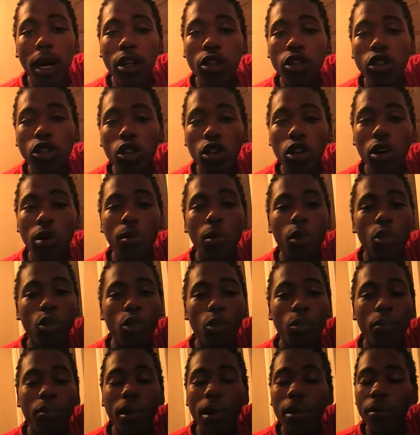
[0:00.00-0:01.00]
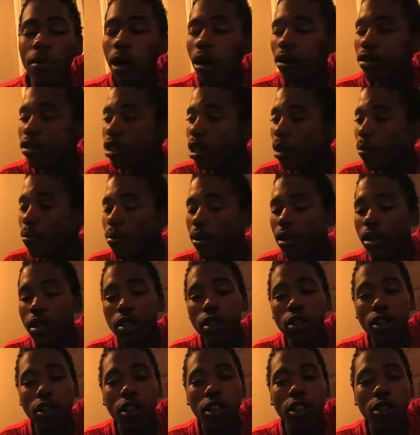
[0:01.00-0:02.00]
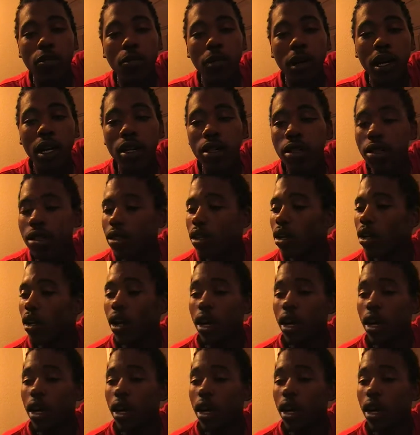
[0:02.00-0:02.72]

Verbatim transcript: to show. I'm a whole pimp. I am putting this on the space,